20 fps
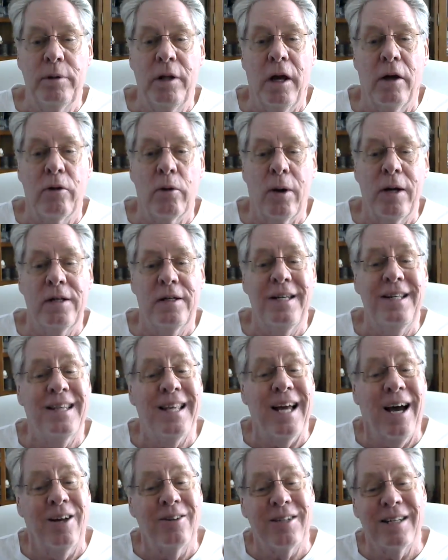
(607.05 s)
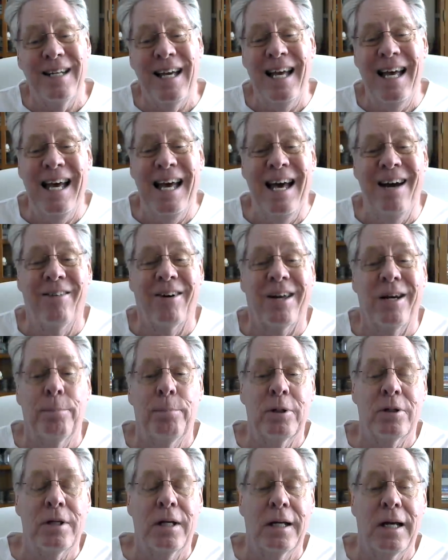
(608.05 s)
The other 18,000, we're going to
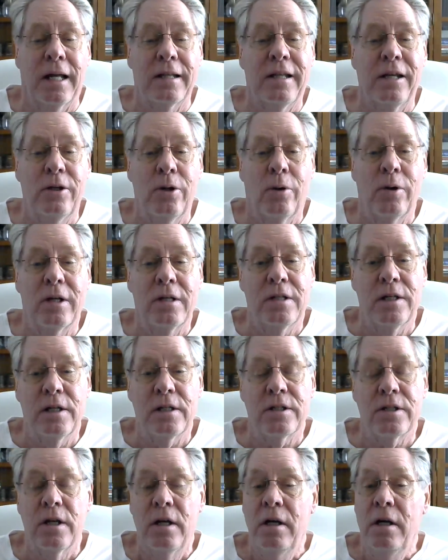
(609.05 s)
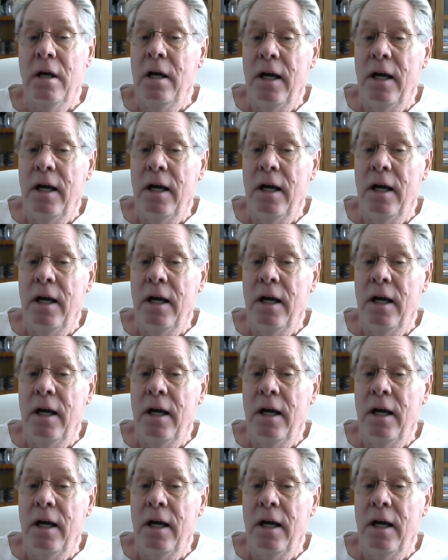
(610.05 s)
pretend like they don't exist.